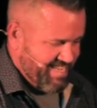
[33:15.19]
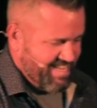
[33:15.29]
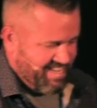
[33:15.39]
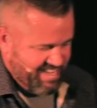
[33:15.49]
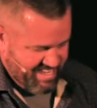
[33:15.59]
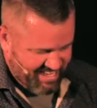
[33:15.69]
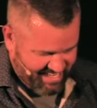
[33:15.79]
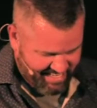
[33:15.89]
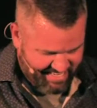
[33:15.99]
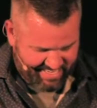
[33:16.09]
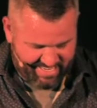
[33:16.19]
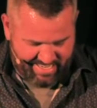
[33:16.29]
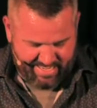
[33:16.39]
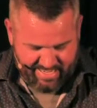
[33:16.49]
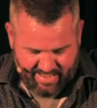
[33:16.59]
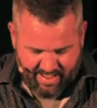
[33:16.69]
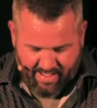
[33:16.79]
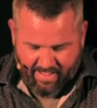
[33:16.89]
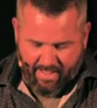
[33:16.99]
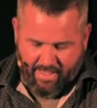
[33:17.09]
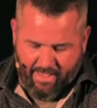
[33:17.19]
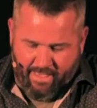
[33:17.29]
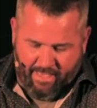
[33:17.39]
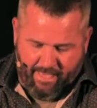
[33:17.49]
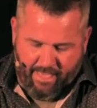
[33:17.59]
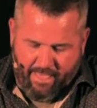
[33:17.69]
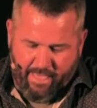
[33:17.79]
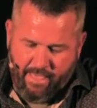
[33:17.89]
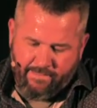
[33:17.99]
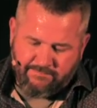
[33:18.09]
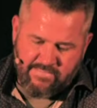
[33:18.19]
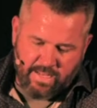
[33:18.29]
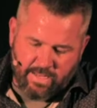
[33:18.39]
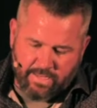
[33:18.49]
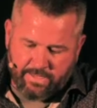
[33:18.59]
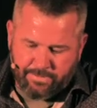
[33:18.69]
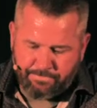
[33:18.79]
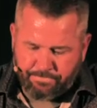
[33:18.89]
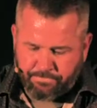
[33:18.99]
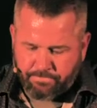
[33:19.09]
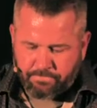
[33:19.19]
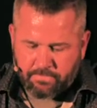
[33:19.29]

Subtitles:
(no one is talking)